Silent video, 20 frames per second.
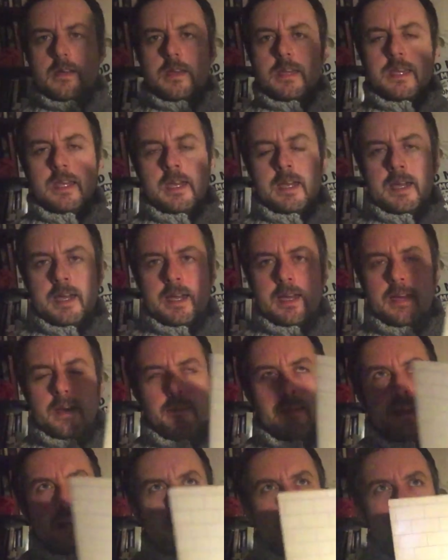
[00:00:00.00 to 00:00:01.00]
yeah, I
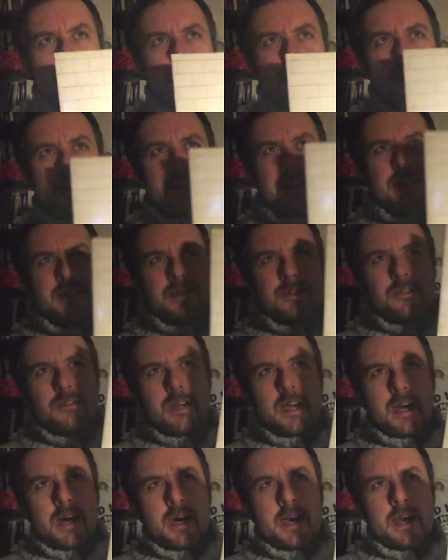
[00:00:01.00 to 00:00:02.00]
mean, it, it's not
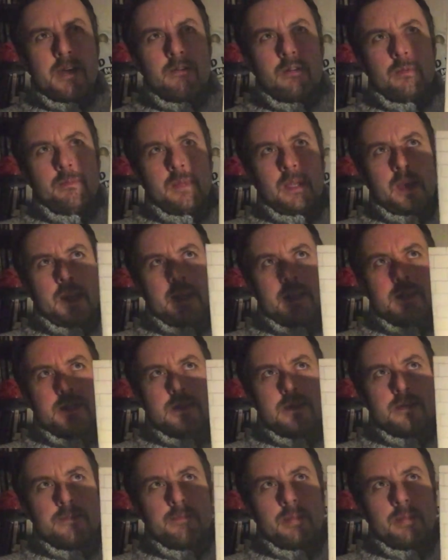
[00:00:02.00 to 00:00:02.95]
higher up the list